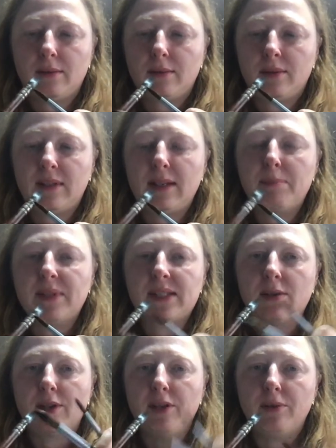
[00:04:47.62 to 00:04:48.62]
tip
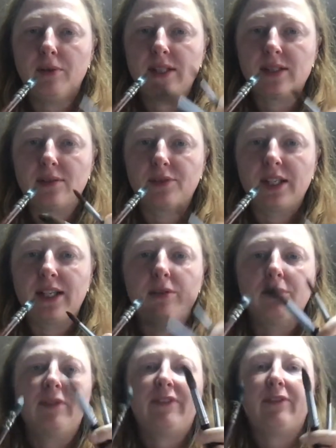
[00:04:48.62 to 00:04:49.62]
so you it's really
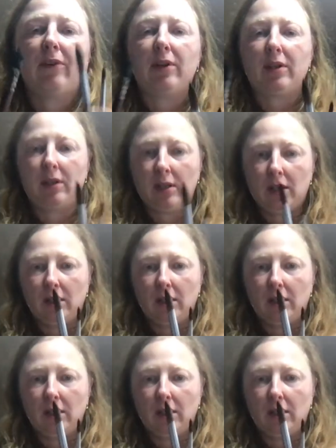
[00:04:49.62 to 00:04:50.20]
good for